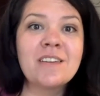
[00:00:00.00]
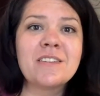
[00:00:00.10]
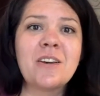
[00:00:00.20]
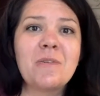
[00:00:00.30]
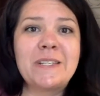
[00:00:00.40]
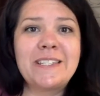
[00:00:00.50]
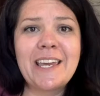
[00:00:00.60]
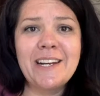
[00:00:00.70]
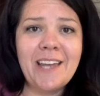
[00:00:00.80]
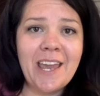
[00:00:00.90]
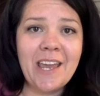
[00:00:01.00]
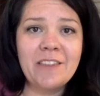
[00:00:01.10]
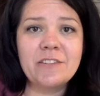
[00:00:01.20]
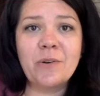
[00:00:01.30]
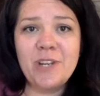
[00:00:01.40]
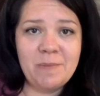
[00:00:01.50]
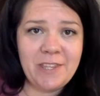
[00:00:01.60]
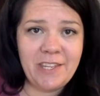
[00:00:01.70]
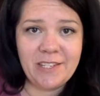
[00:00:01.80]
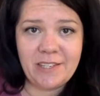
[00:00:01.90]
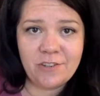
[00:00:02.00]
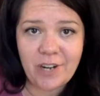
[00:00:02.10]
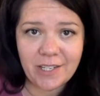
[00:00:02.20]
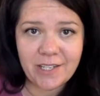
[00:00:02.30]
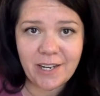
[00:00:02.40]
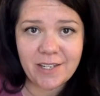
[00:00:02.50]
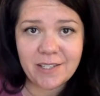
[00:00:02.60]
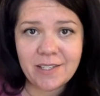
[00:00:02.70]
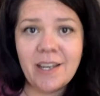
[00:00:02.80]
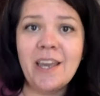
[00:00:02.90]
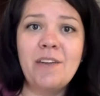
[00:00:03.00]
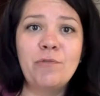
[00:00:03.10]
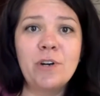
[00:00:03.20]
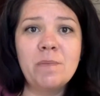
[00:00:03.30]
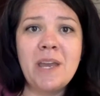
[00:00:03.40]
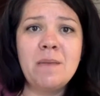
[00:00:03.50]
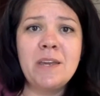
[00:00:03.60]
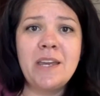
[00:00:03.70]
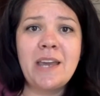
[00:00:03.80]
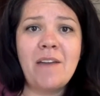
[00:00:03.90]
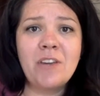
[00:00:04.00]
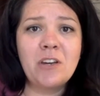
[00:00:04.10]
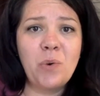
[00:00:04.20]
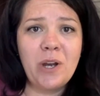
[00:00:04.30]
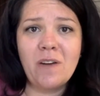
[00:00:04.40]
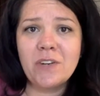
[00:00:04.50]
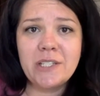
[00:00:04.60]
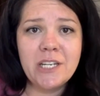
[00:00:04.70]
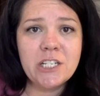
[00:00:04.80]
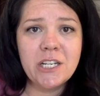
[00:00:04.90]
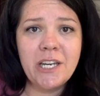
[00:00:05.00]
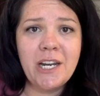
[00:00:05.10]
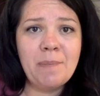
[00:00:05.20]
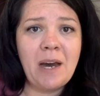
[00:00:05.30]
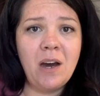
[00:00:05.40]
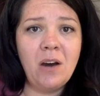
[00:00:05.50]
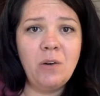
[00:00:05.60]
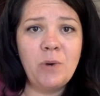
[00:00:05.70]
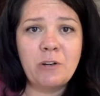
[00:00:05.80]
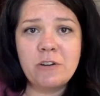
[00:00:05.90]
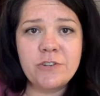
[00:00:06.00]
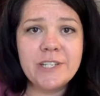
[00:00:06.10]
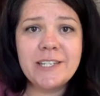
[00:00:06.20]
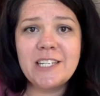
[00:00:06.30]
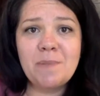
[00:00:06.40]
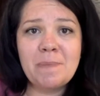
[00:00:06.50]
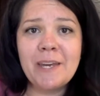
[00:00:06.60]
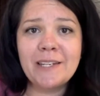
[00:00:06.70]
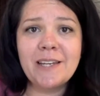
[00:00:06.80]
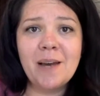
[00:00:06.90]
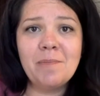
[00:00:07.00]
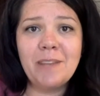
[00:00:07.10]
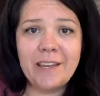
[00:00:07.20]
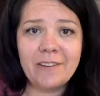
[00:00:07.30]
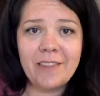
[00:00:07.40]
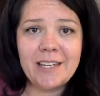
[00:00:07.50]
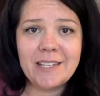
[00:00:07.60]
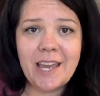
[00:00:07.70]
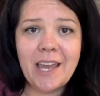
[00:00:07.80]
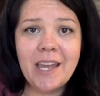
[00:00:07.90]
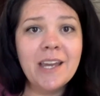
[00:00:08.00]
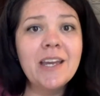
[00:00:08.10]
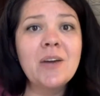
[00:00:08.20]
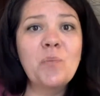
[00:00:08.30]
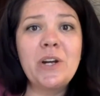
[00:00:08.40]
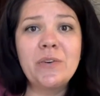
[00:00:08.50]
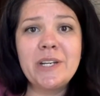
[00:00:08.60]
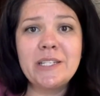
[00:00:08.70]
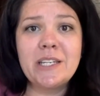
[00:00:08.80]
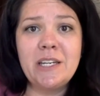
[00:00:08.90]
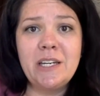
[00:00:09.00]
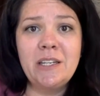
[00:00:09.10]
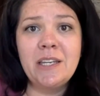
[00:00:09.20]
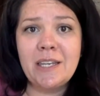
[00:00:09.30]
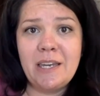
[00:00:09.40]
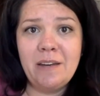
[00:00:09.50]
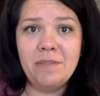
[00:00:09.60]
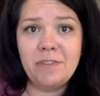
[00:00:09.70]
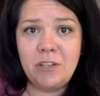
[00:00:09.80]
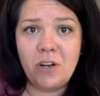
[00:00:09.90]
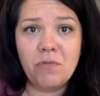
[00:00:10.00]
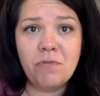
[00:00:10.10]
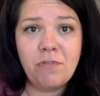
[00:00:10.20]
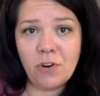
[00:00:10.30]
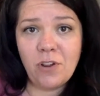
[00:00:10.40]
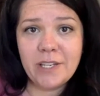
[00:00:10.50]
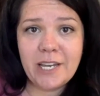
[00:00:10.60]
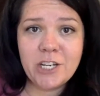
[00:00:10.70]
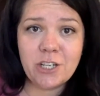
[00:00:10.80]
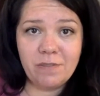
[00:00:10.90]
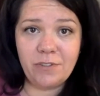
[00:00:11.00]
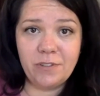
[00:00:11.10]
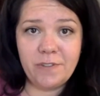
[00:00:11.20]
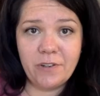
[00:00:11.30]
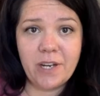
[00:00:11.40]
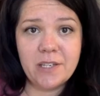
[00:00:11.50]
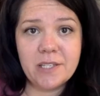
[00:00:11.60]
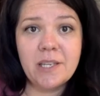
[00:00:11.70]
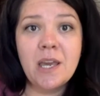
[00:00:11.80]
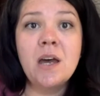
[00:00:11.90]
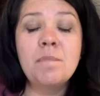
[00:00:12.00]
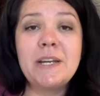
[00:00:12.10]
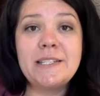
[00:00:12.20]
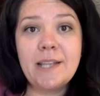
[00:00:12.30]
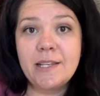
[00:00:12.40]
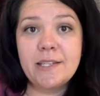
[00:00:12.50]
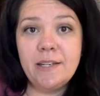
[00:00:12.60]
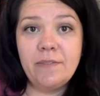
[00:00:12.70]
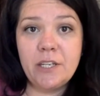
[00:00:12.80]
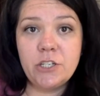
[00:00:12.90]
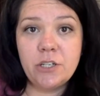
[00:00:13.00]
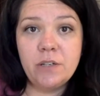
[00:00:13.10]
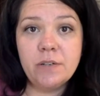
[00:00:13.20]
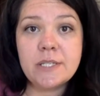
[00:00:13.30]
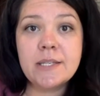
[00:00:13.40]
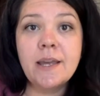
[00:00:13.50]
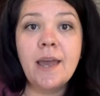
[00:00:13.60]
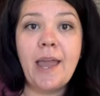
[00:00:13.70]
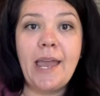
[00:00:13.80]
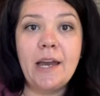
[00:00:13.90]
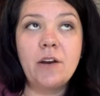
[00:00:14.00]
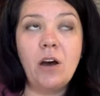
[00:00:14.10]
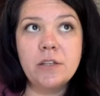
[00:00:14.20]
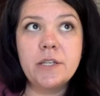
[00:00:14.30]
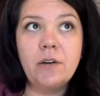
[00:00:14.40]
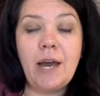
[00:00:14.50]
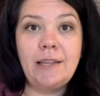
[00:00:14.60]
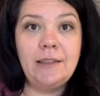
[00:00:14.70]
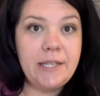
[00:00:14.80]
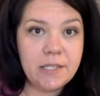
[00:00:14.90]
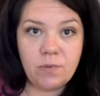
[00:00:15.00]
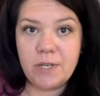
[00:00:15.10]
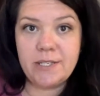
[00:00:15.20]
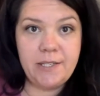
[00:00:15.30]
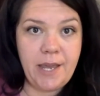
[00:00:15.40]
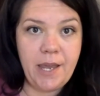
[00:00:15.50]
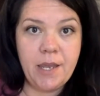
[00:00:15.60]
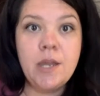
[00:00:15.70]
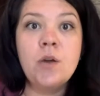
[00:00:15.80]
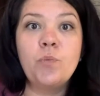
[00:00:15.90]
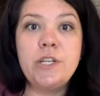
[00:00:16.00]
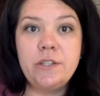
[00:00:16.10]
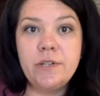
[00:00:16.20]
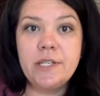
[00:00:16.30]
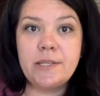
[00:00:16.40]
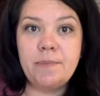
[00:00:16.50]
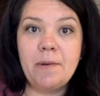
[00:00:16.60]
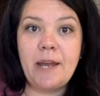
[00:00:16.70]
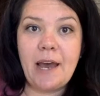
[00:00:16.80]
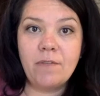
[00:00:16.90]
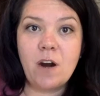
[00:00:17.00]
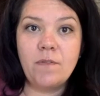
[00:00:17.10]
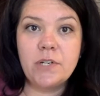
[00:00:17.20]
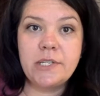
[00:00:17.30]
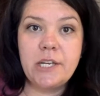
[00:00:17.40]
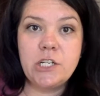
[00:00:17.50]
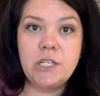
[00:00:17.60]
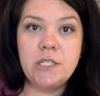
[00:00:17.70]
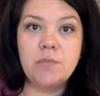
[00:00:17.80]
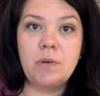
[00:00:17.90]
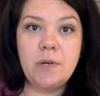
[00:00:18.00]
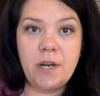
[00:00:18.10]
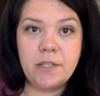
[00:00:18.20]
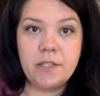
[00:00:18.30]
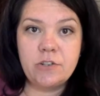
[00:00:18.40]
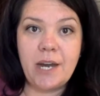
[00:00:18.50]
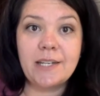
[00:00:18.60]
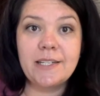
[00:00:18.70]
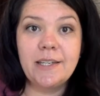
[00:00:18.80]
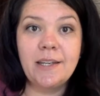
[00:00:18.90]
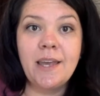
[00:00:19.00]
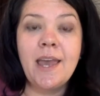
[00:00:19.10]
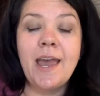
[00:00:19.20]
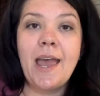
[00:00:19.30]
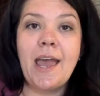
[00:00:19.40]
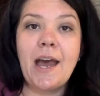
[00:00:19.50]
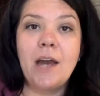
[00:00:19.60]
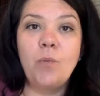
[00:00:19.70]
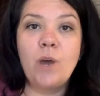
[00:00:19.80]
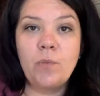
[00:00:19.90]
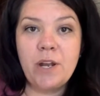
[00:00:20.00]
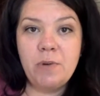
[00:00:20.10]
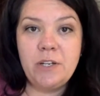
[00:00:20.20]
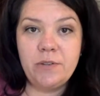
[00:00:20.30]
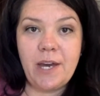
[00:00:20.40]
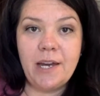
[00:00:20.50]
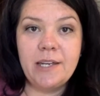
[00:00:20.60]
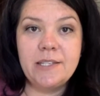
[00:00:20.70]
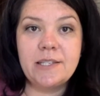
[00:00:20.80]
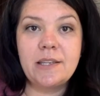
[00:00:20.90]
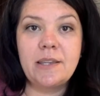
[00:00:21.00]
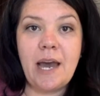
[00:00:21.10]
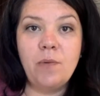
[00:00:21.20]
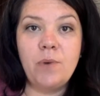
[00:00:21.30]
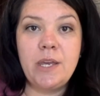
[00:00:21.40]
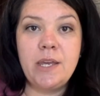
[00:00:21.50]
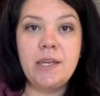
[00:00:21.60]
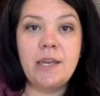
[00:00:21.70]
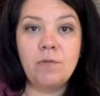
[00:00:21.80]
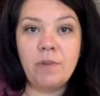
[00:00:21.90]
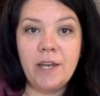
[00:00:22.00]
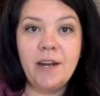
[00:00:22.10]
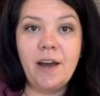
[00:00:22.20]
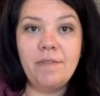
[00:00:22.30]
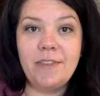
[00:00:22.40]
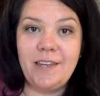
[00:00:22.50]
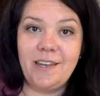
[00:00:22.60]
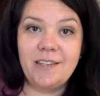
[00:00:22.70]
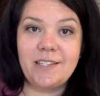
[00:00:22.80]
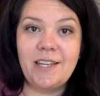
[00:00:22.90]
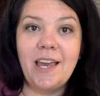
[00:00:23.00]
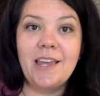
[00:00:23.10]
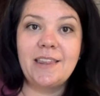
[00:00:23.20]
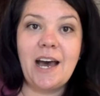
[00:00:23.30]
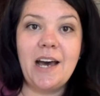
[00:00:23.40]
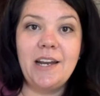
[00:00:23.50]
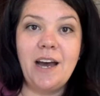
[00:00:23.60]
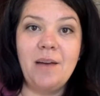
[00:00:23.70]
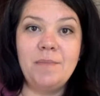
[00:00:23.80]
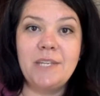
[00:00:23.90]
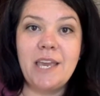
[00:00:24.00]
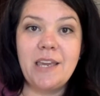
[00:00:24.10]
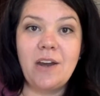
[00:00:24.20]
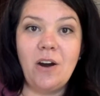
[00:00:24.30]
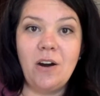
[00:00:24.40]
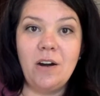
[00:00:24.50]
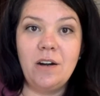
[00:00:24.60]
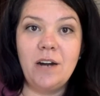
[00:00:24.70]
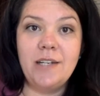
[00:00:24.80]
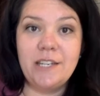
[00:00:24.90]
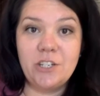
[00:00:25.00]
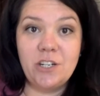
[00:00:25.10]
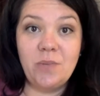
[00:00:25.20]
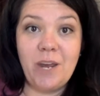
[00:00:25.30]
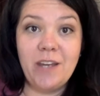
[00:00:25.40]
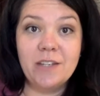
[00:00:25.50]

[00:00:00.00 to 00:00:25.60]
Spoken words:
So day to day, there's going to be things distracting us. If we're maybe having a quick conversation about what groceries need to be picked up later that day, we don't need to give, full attention, full focus. But sensitive issues, and also at least once a day, we do need to to have conversations where we're not distracted. And one way we do that is that we get rid of things that take our attention away.